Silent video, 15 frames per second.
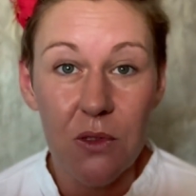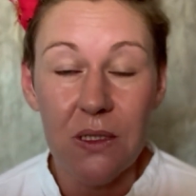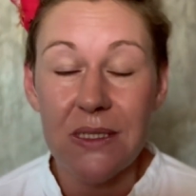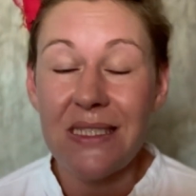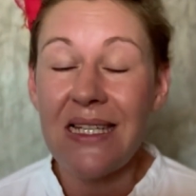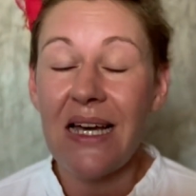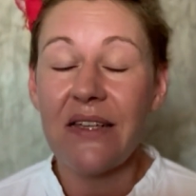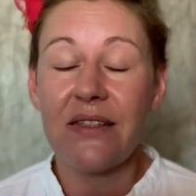
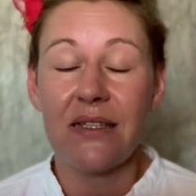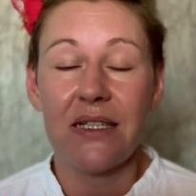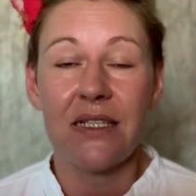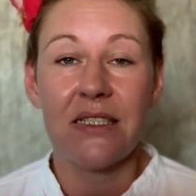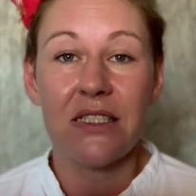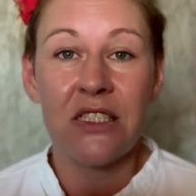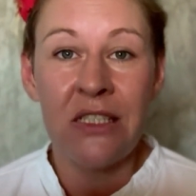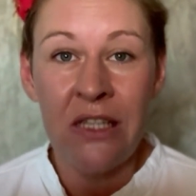
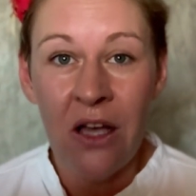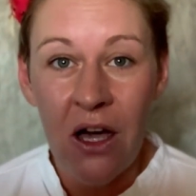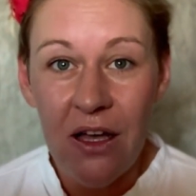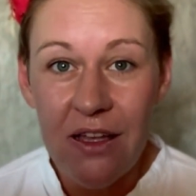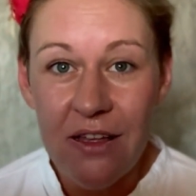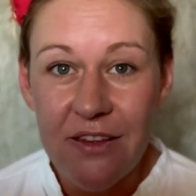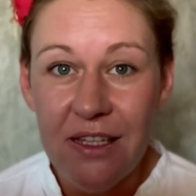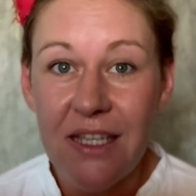
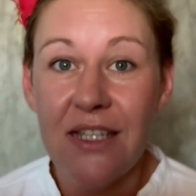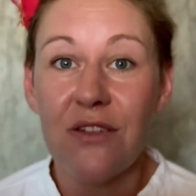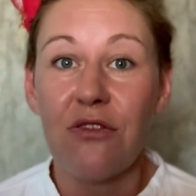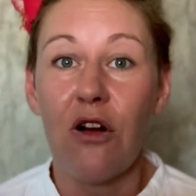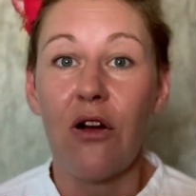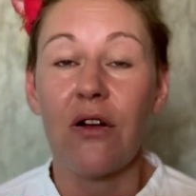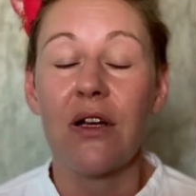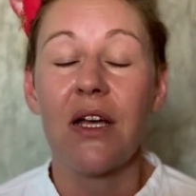Nothing
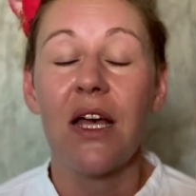wrong.